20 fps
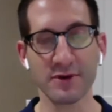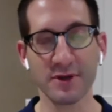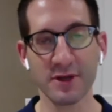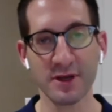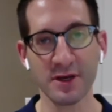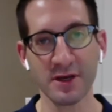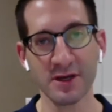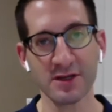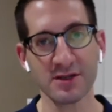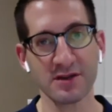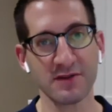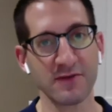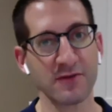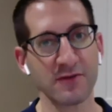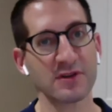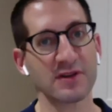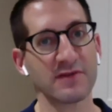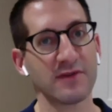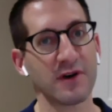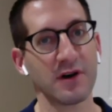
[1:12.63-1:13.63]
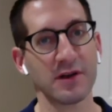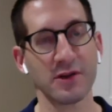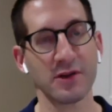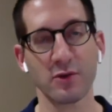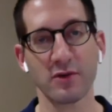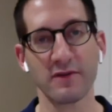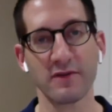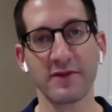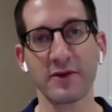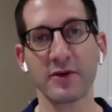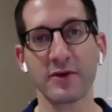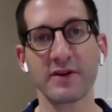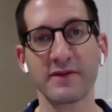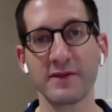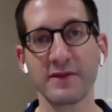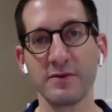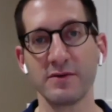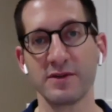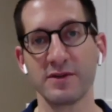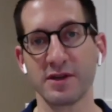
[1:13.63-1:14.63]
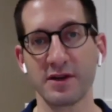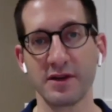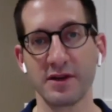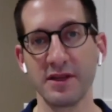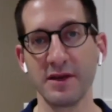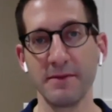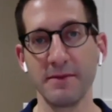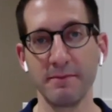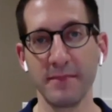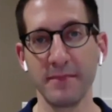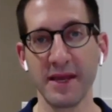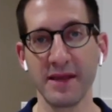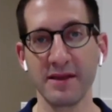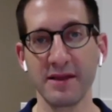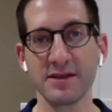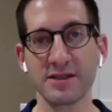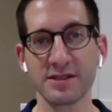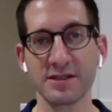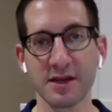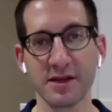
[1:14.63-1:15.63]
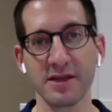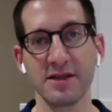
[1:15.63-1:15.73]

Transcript: So first of all, there were very few studies